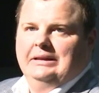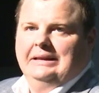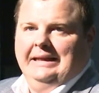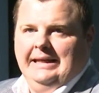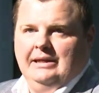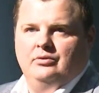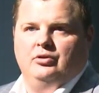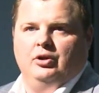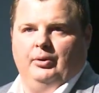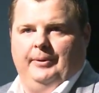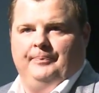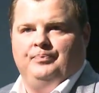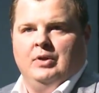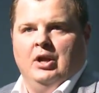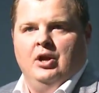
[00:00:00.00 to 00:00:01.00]
a lien to
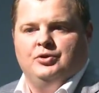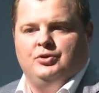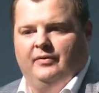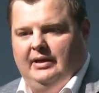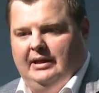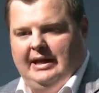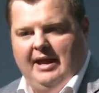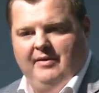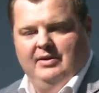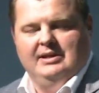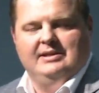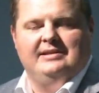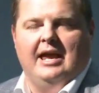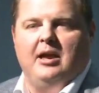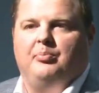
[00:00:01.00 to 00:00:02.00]
it. So if I gave an
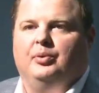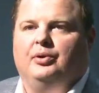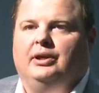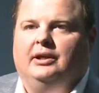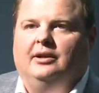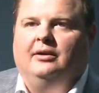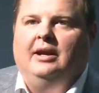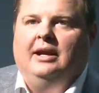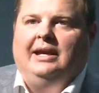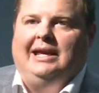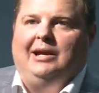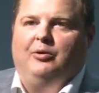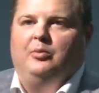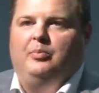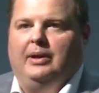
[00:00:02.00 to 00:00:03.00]
example here,
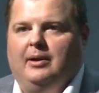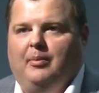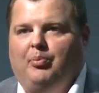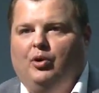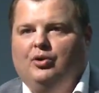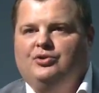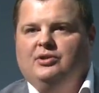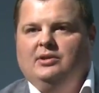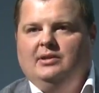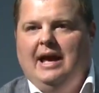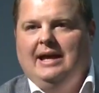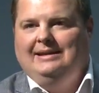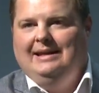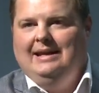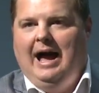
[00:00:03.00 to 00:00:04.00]
it would be a person
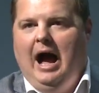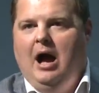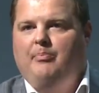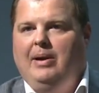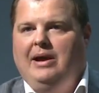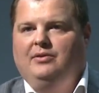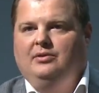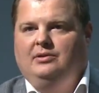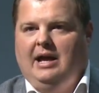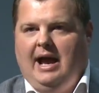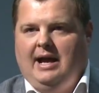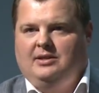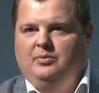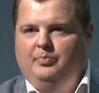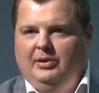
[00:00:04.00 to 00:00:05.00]
that did not pay their
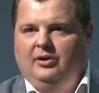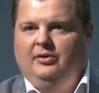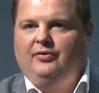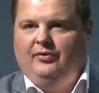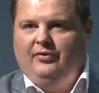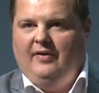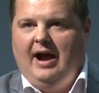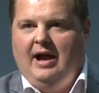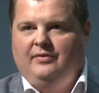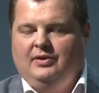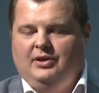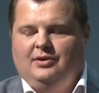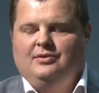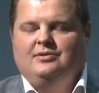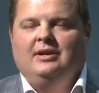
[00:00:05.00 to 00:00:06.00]
tax bill for 5
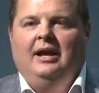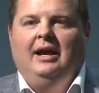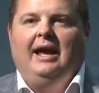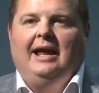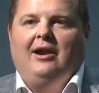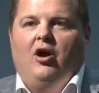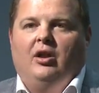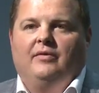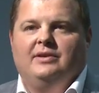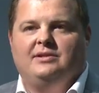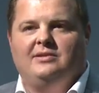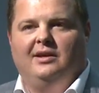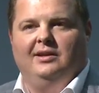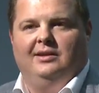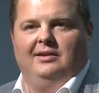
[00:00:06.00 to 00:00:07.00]
years, and all of a
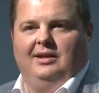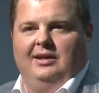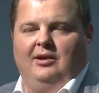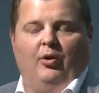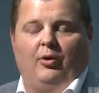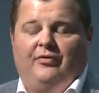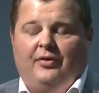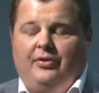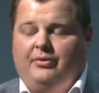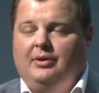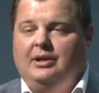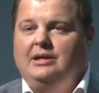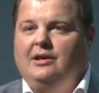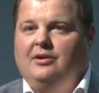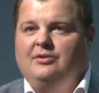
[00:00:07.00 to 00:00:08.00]
sudden, for
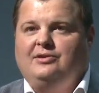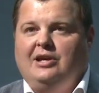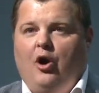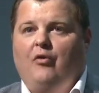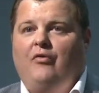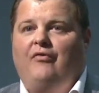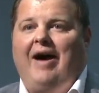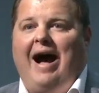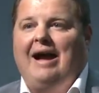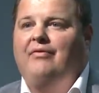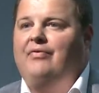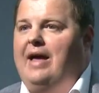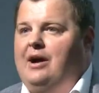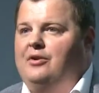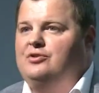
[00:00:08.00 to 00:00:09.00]
3 years, they owe
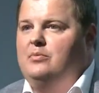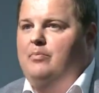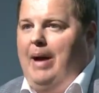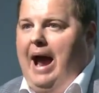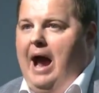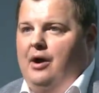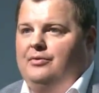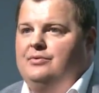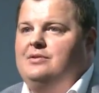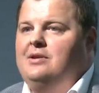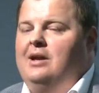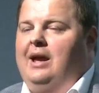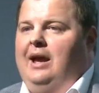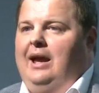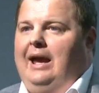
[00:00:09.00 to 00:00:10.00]
5,000 pounds,
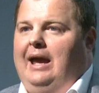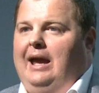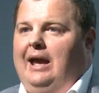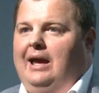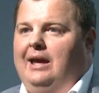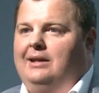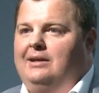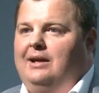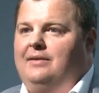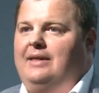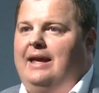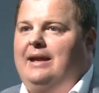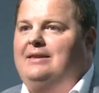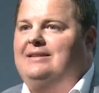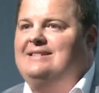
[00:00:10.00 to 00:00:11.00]
and
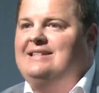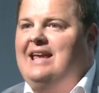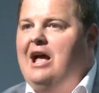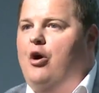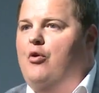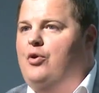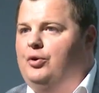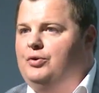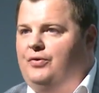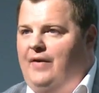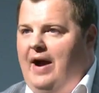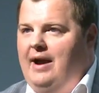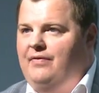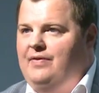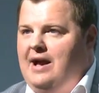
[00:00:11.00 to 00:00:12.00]
they sell those
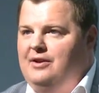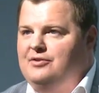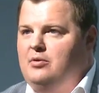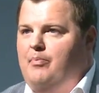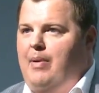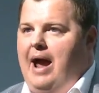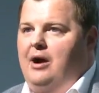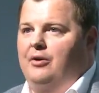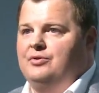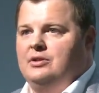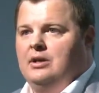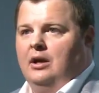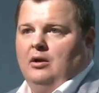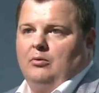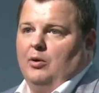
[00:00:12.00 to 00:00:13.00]
5,000
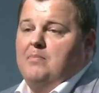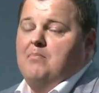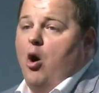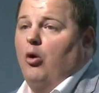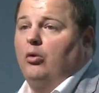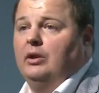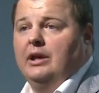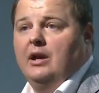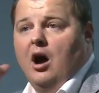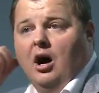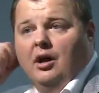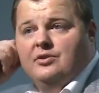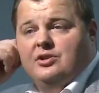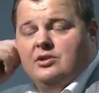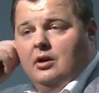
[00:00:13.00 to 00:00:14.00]
pounds remotely
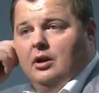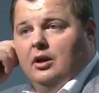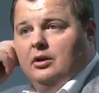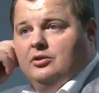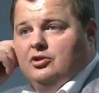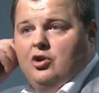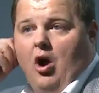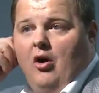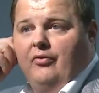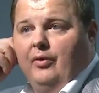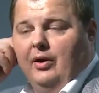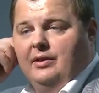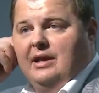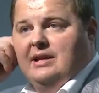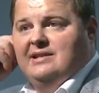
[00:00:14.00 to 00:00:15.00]
on
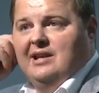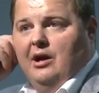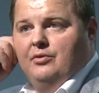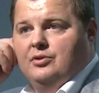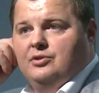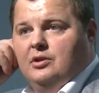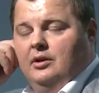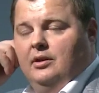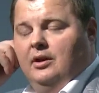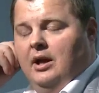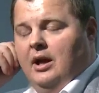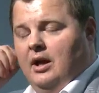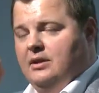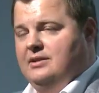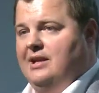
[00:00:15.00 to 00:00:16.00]
software. They sell
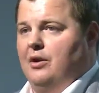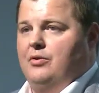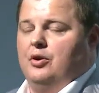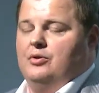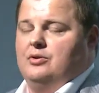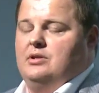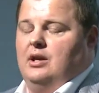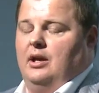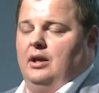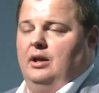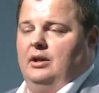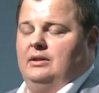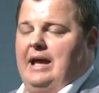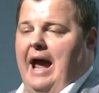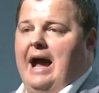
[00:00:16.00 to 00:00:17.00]
those
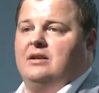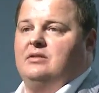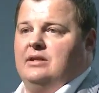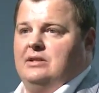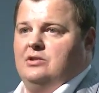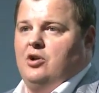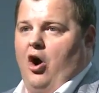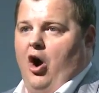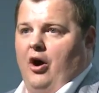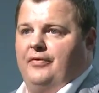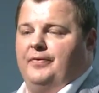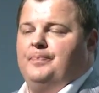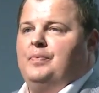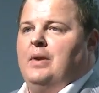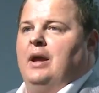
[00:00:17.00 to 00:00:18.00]
tax liens
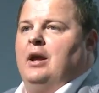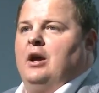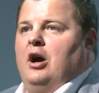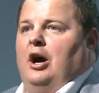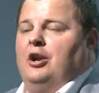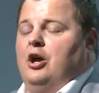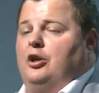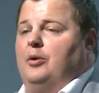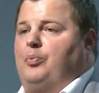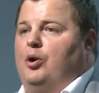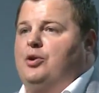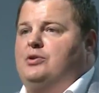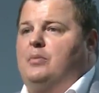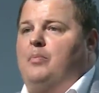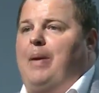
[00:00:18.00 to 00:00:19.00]
off. Another
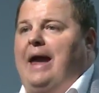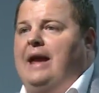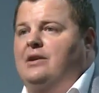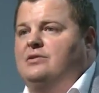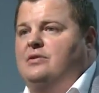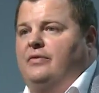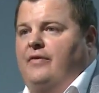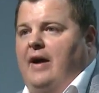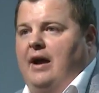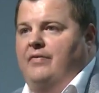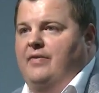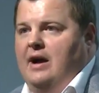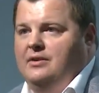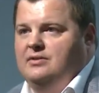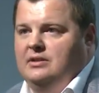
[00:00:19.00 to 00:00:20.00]
person pays the
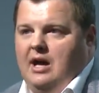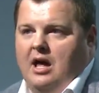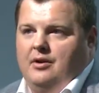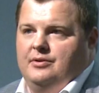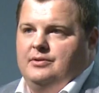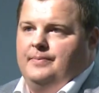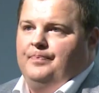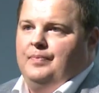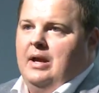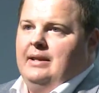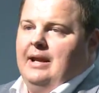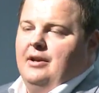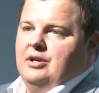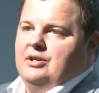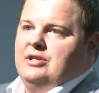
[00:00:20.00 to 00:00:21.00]
$5,000.
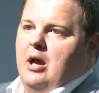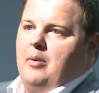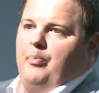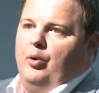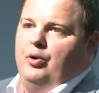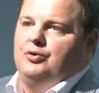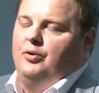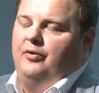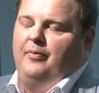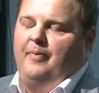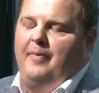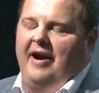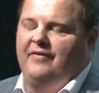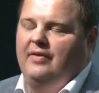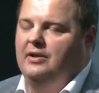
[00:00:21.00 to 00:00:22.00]
Now, does that person, or
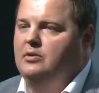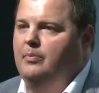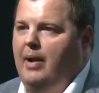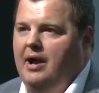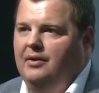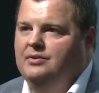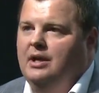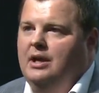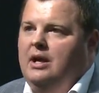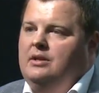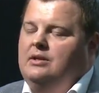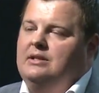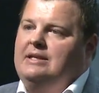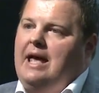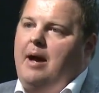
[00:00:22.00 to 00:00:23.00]
5,000 pounds,
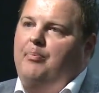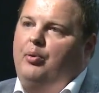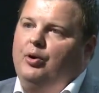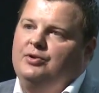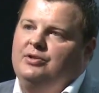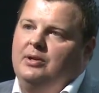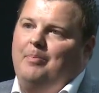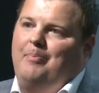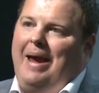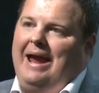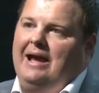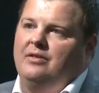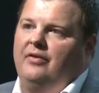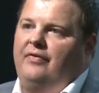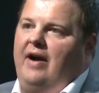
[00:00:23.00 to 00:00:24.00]
does that person
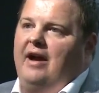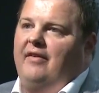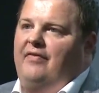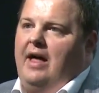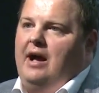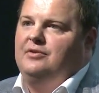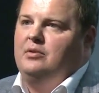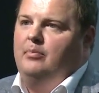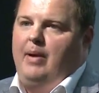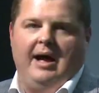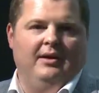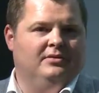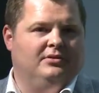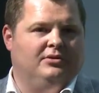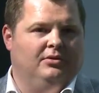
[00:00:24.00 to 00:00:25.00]
pay the 5,000
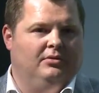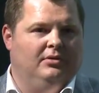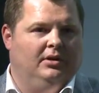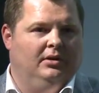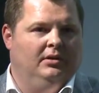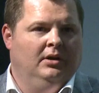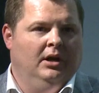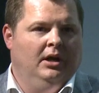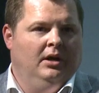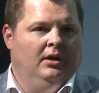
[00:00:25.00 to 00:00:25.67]
pounds to the